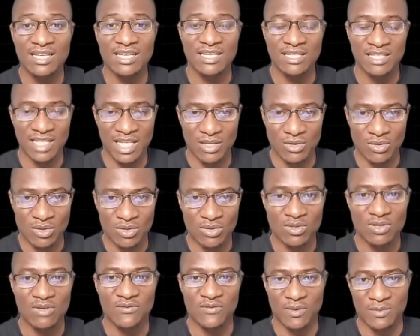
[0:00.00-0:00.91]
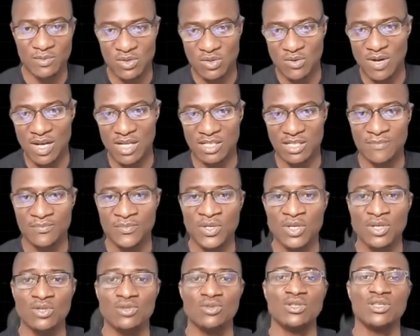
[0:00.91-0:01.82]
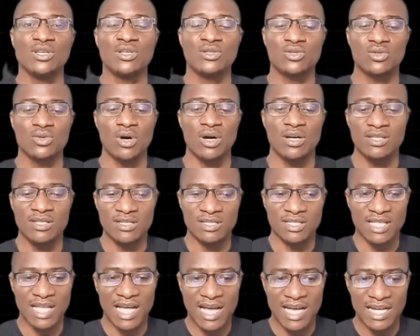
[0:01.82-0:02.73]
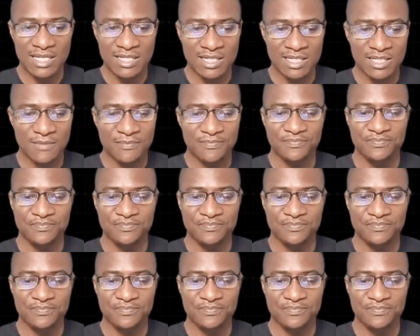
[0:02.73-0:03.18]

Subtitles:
circuits from scratch. You need to understand